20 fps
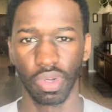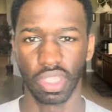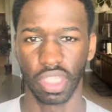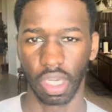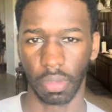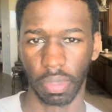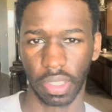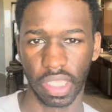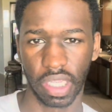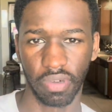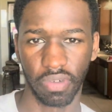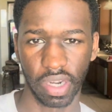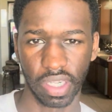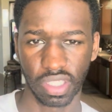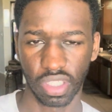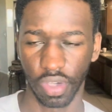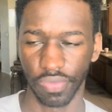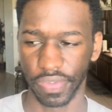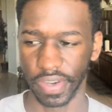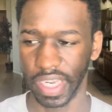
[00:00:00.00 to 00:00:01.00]
to talk about that, right? So
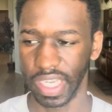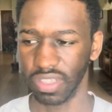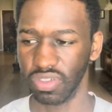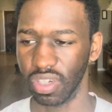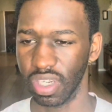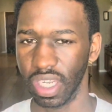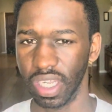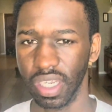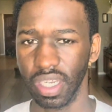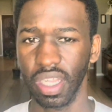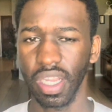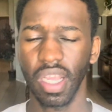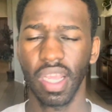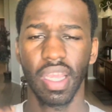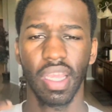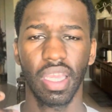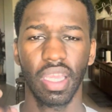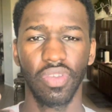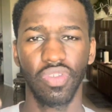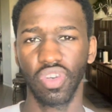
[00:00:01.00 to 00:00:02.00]
finasteride,
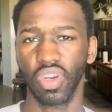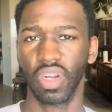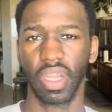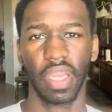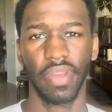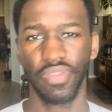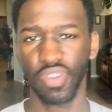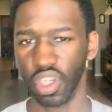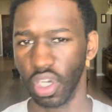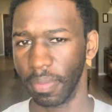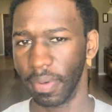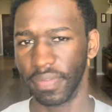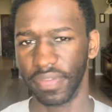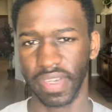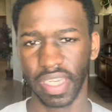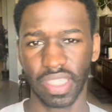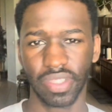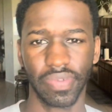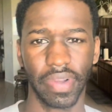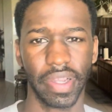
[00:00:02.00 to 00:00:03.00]
if you know about
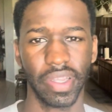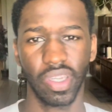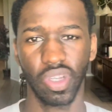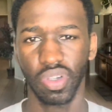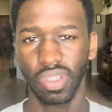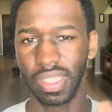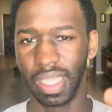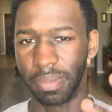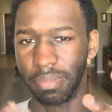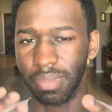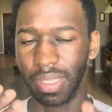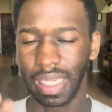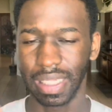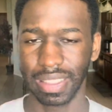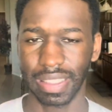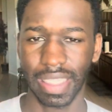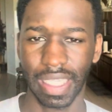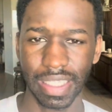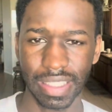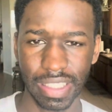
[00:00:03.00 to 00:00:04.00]
finasteride, you know it's like blocks
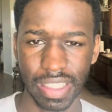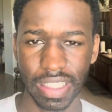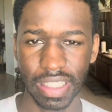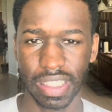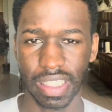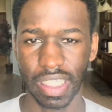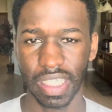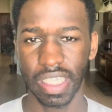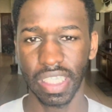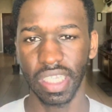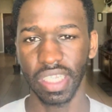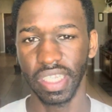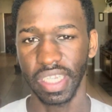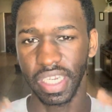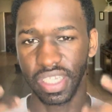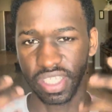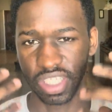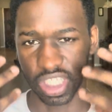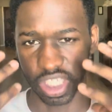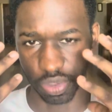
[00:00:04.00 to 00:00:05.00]
DHT.
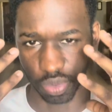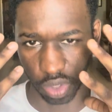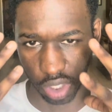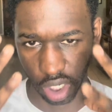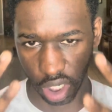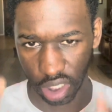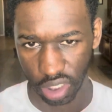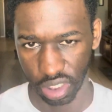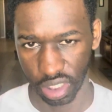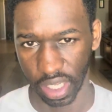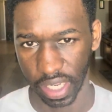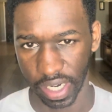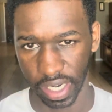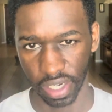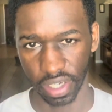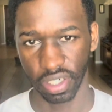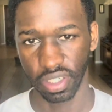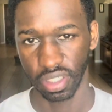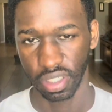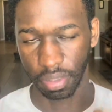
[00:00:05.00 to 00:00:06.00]
DHT is what causes the
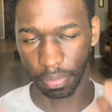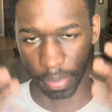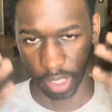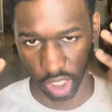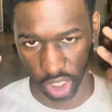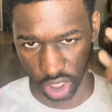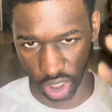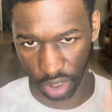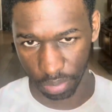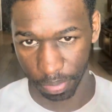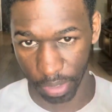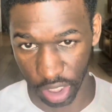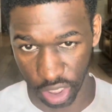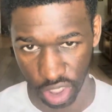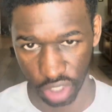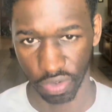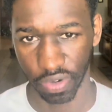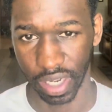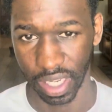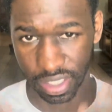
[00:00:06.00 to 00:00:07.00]
hairs to
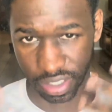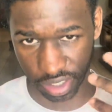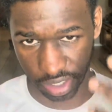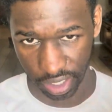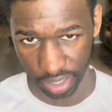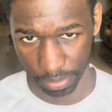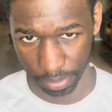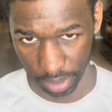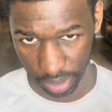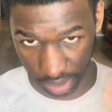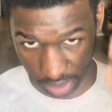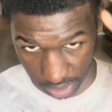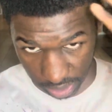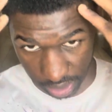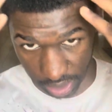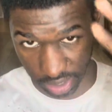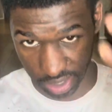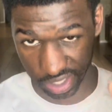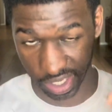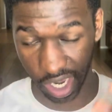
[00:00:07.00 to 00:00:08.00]
miniaturize in your
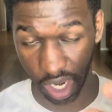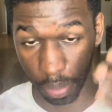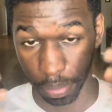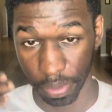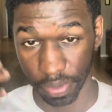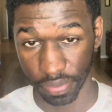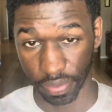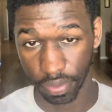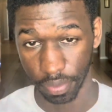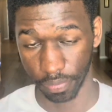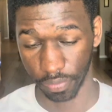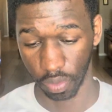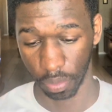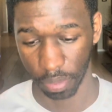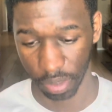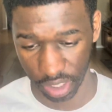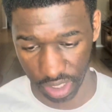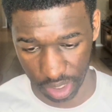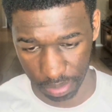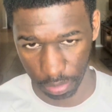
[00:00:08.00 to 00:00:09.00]
scalp and for them to
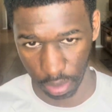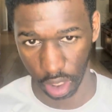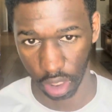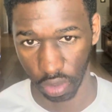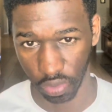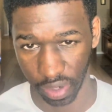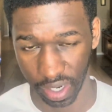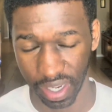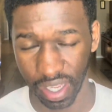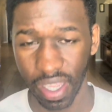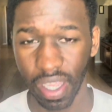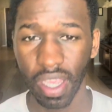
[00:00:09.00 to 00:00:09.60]
get smaller, right?